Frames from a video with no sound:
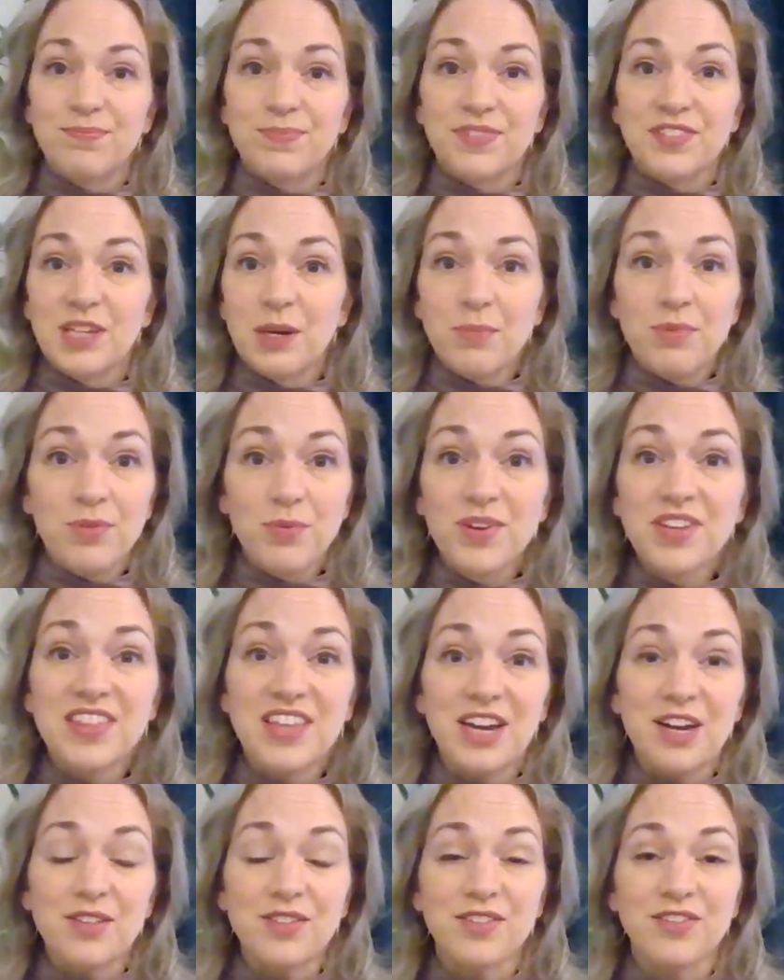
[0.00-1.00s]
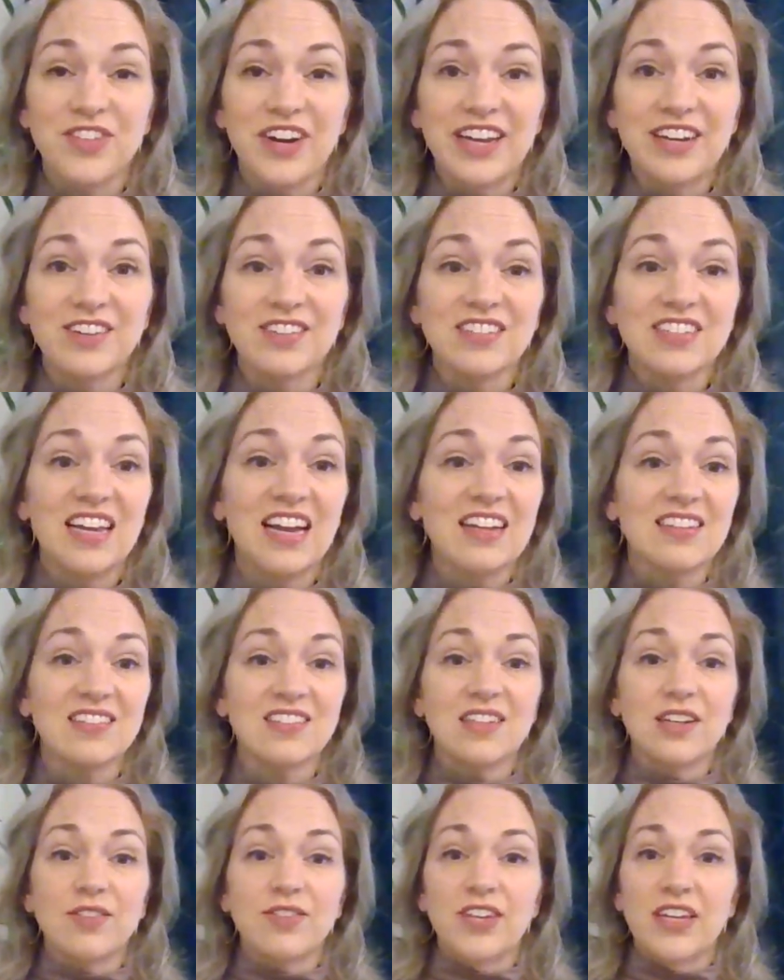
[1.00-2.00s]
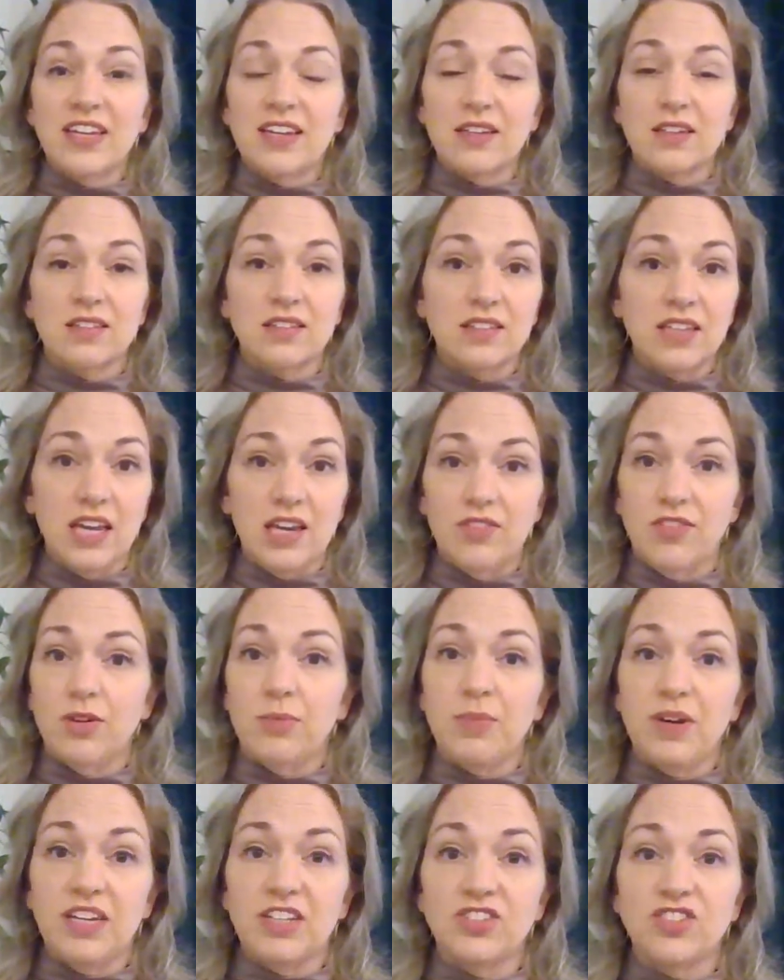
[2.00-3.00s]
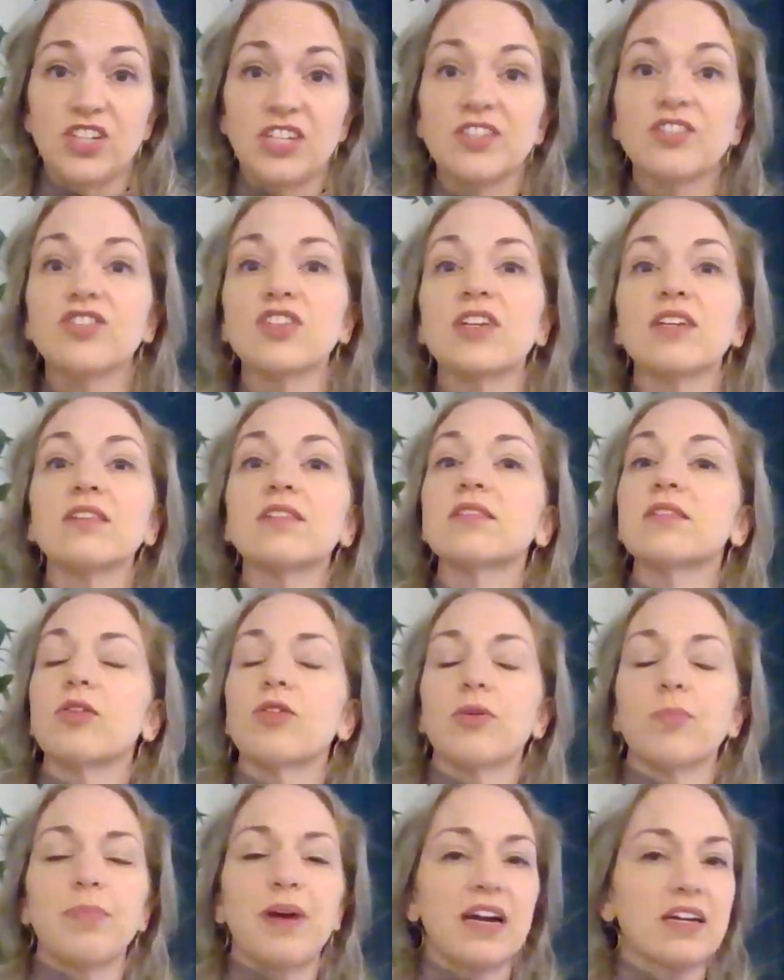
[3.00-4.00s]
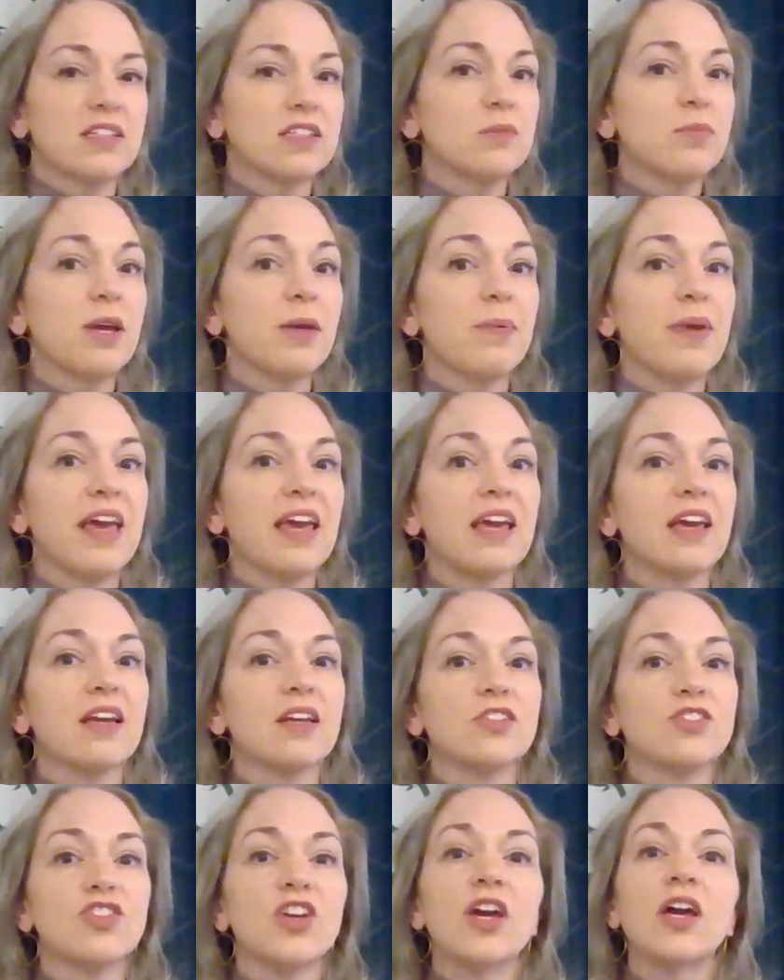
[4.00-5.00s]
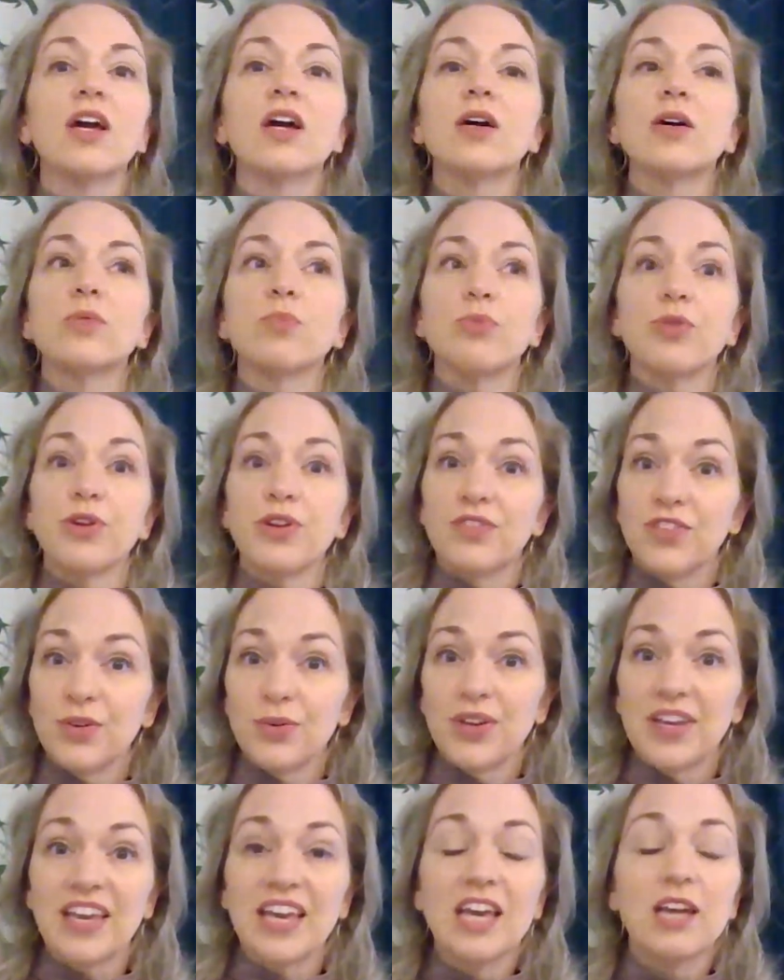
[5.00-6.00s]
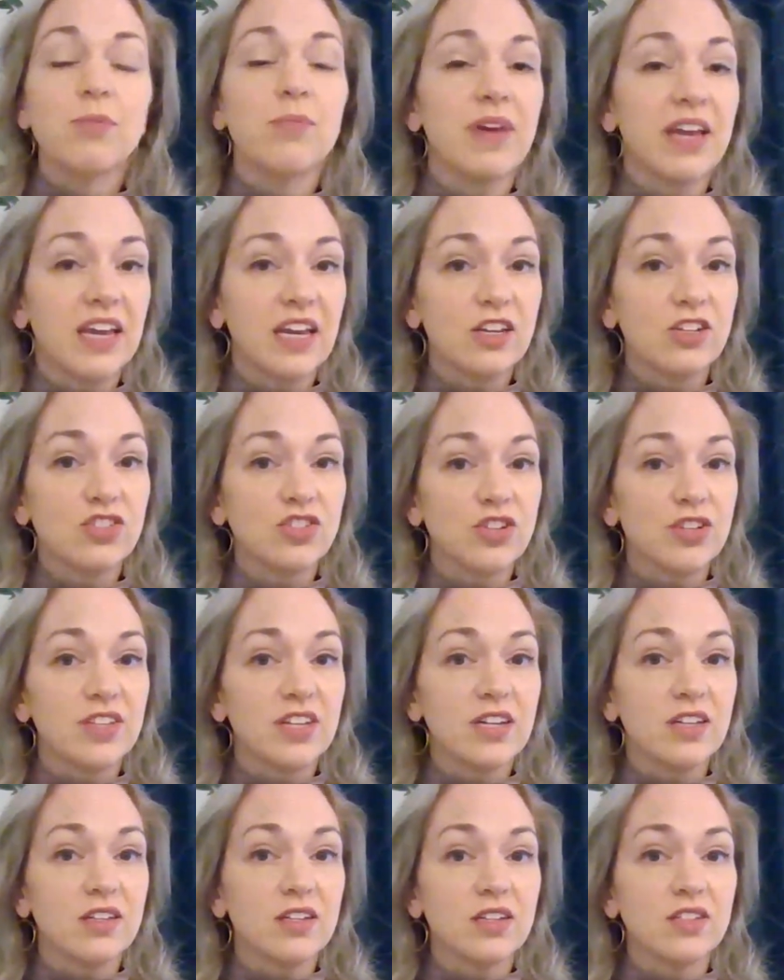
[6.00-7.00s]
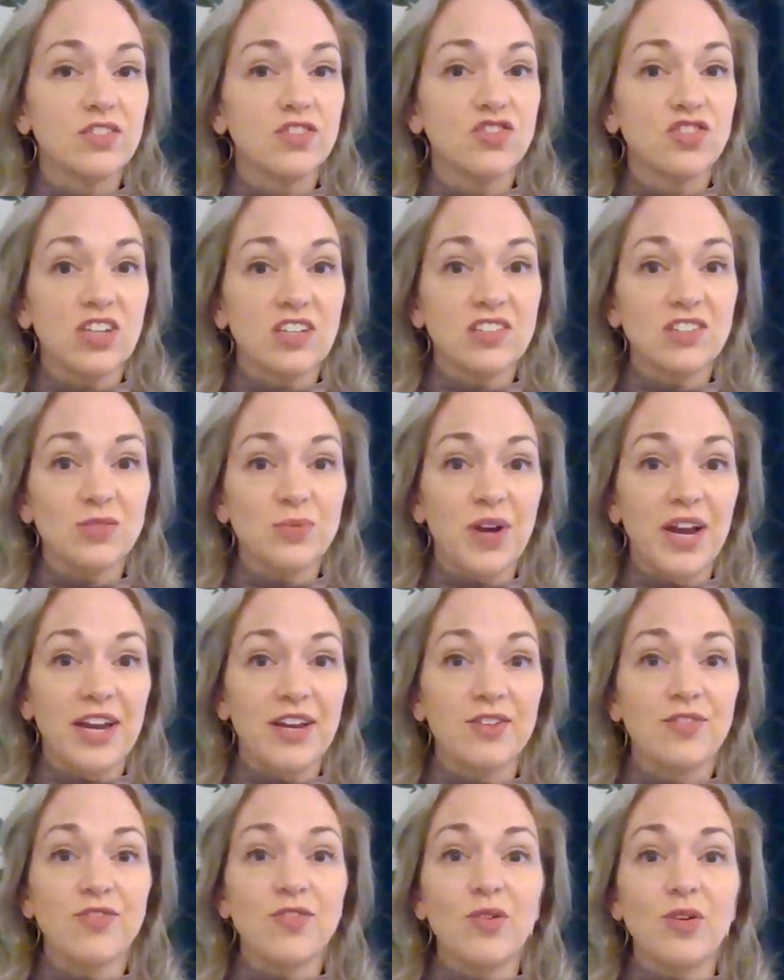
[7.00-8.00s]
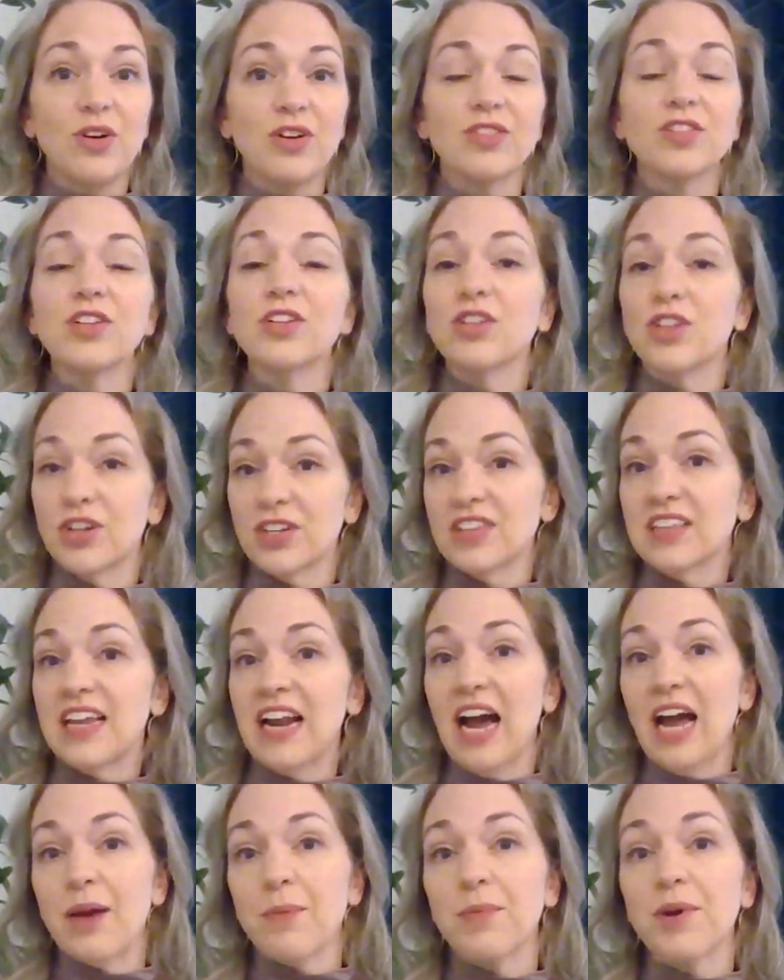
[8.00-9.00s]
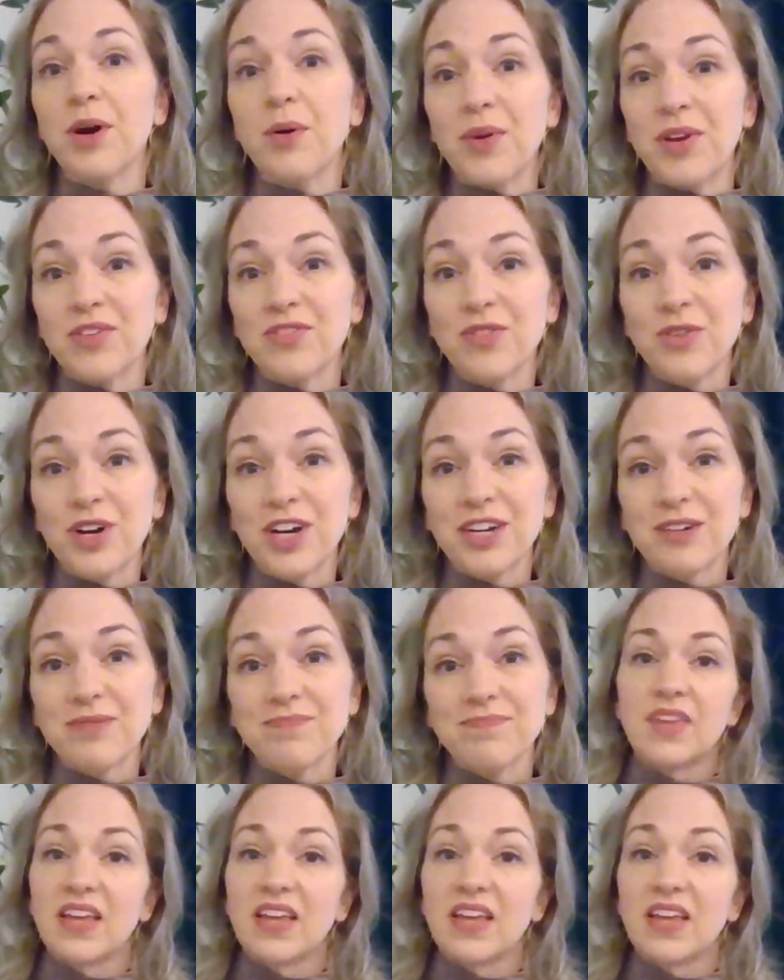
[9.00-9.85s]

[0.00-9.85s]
step 3 there, the final test of hitting save on my changes, going back to my page, previewing it, making sure that it looks just right for the look that I'm going for.